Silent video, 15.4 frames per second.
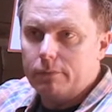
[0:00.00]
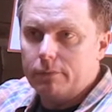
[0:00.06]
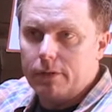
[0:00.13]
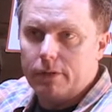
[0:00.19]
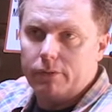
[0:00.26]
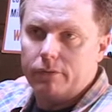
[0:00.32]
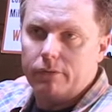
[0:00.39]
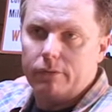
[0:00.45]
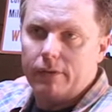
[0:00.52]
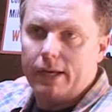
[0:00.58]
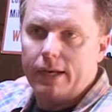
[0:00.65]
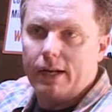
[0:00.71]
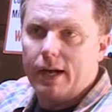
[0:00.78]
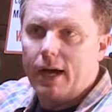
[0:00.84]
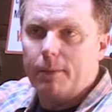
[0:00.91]
there's
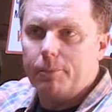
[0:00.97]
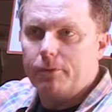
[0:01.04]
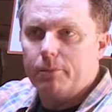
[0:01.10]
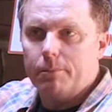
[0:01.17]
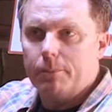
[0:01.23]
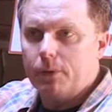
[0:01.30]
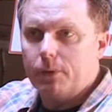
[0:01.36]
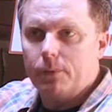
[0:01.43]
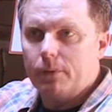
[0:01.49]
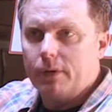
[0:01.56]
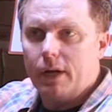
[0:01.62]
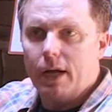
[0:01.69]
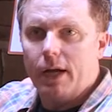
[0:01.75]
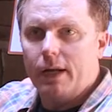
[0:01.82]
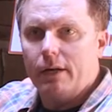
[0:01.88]
eight hops in boat
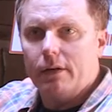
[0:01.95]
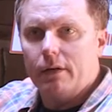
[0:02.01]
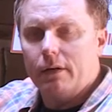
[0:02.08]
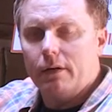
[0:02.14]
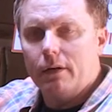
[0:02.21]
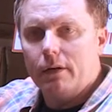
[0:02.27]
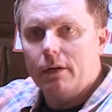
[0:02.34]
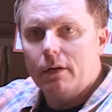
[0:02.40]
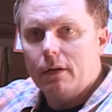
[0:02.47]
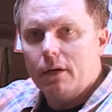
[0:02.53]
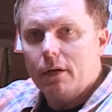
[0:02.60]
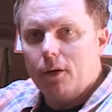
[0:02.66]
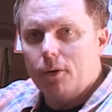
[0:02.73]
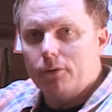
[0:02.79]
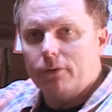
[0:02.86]
and nine in
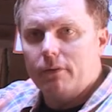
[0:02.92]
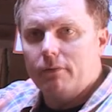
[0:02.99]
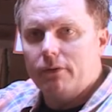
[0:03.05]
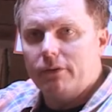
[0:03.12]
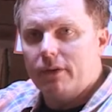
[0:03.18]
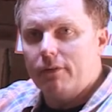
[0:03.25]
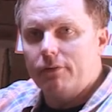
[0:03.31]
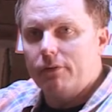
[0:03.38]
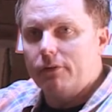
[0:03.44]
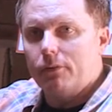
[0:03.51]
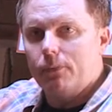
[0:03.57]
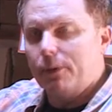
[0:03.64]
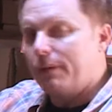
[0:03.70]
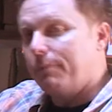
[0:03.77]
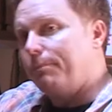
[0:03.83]
077,
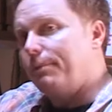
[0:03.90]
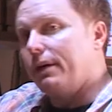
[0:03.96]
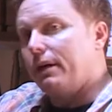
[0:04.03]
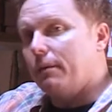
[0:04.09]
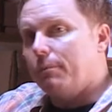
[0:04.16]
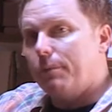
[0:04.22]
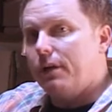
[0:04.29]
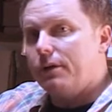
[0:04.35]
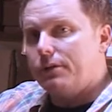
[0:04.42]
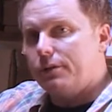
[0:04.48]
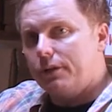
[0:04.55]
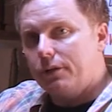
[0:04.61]
so we can pick a bunch